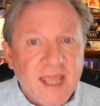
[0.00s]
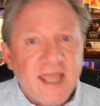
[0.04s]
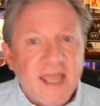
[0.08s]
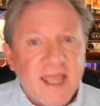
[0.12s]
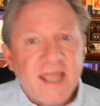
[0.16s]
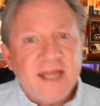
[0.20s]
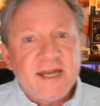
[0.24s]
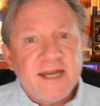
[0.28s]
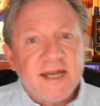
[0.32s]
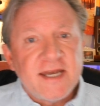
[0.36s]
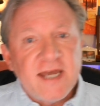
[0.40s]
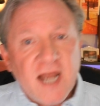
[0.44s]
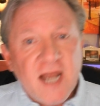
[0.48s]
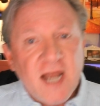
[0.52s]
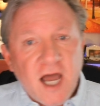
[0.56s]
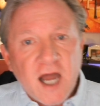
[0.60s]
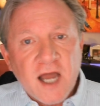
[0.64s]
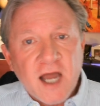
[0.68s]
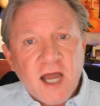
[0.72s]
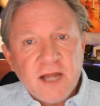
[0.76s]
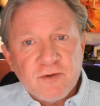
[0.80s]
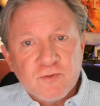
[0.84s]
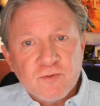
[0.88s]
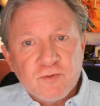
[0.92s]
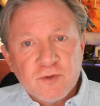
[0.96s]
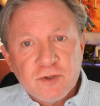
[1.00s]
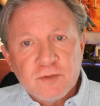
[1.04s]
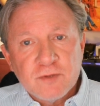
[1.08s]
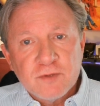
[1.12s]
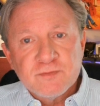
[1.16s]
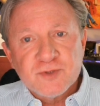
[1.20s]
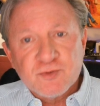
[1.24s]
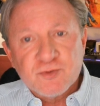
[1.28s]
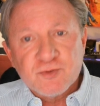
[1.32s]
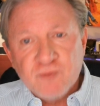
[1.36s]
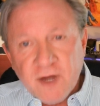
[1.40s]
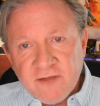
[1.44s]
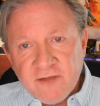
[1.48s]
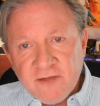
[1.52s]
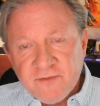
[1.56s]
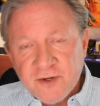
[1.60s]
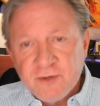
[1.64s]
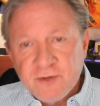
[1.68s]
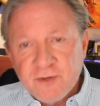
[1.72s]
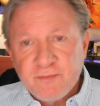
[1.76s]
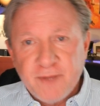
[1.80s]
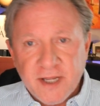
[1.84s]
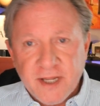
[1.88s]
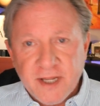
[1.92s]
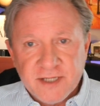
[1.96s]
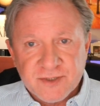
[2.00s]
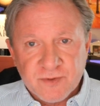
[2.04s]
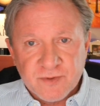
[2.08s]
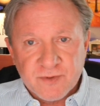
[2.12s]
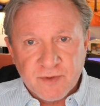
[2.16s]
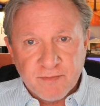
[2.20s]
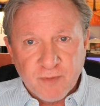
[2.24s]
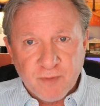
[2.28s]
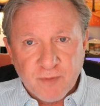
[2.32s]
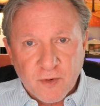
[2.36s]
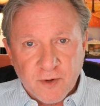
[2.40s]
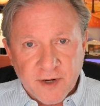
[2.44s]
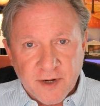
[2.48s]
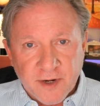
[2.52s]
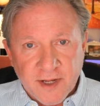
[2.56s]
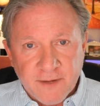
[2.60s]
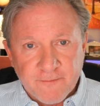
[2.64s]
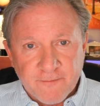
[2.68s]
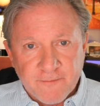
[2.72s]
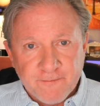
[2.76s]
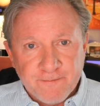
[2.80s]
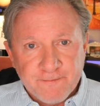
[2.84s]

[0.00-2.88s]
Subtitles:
and non-rooms revenue pace reporting.